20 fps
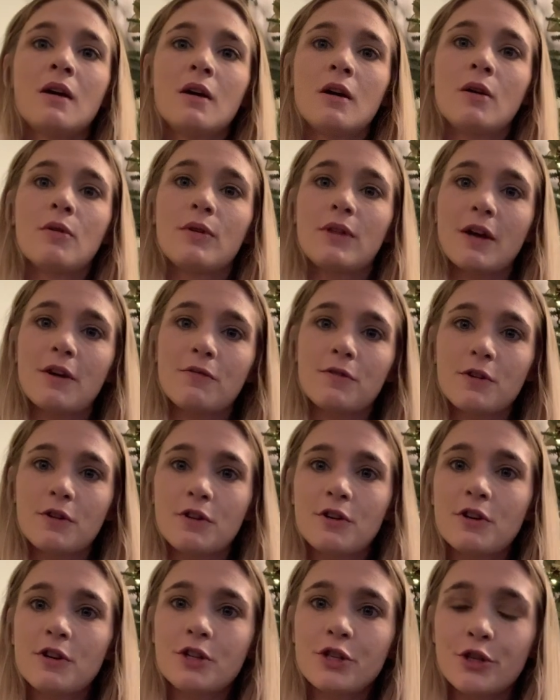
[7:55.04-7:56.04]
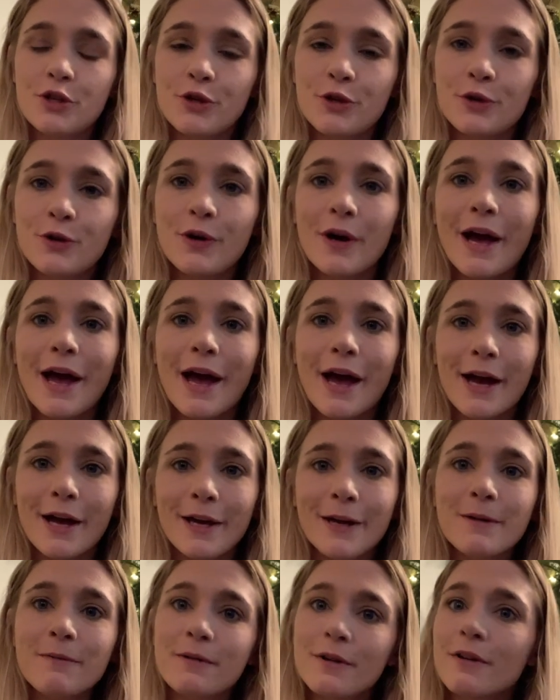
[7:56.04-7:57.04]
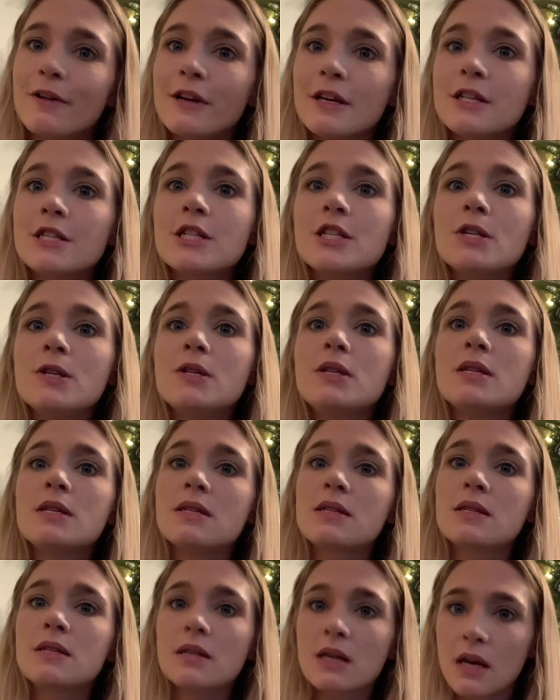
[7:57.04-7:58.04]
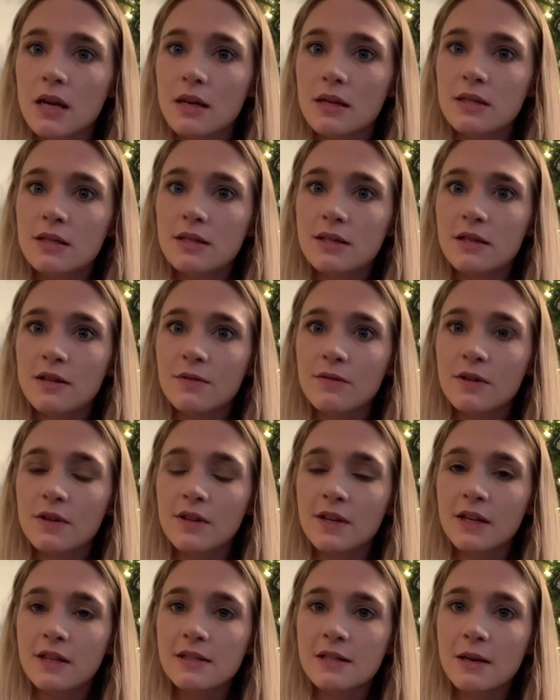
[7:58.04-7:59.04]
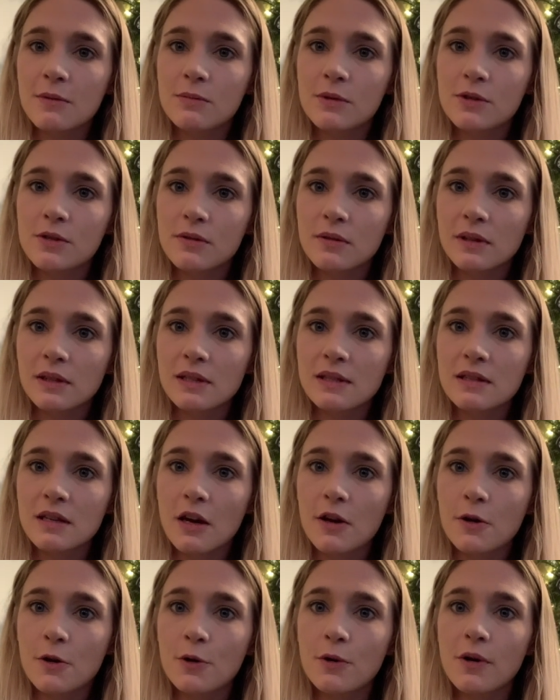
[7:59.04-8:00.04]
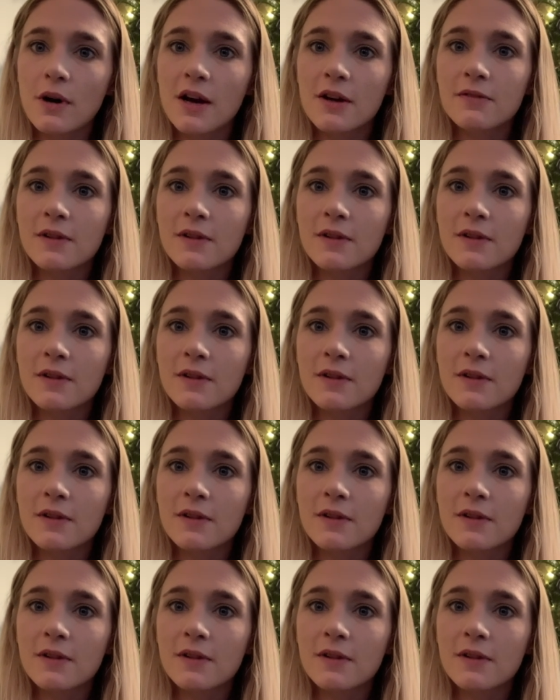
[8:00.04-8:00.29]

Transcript: without further ado, I am going to discuss the different things I've been doing this cycle. I've